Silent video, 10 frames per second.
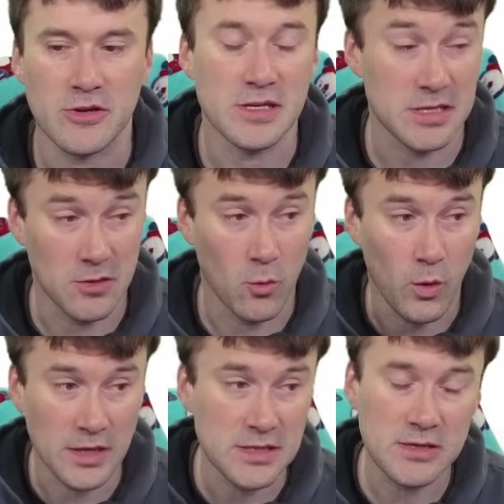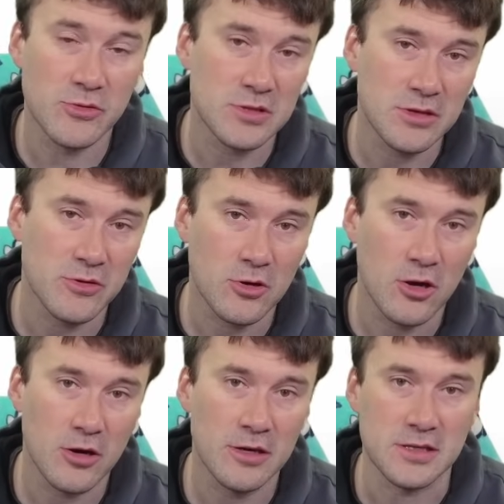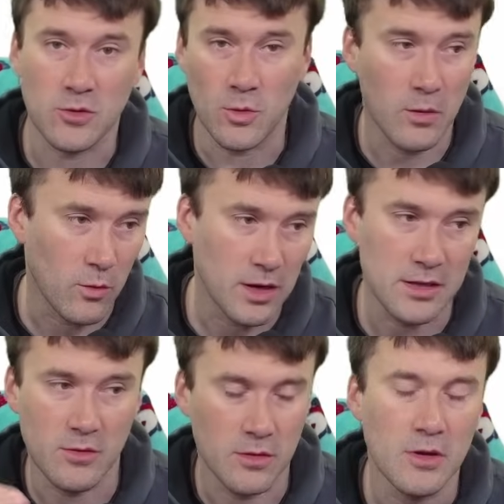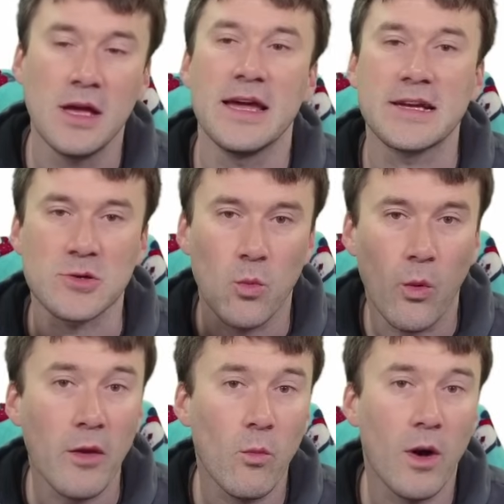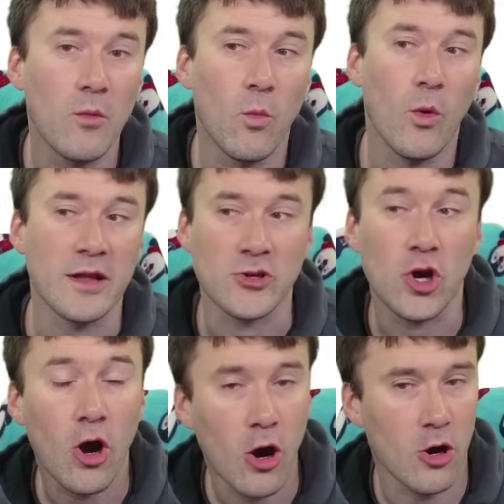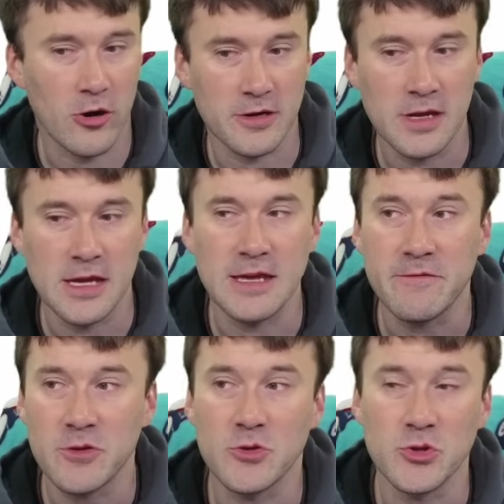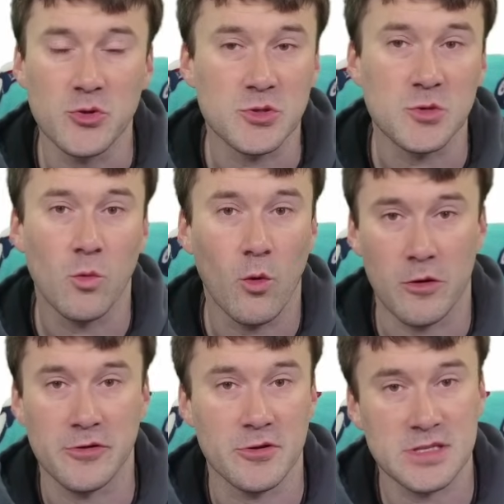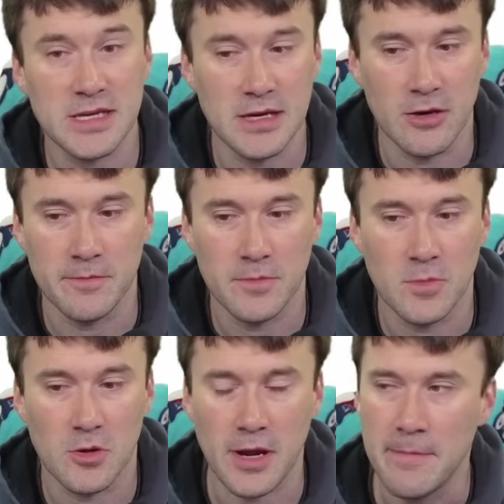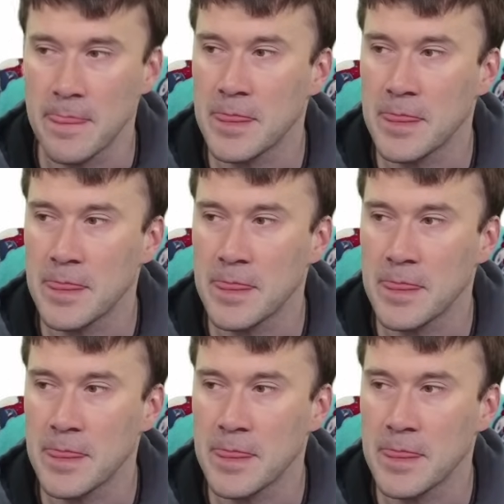Is it a one zero zero card? Is it a one one? It's a one one one card if you used Warrior Skill, okay?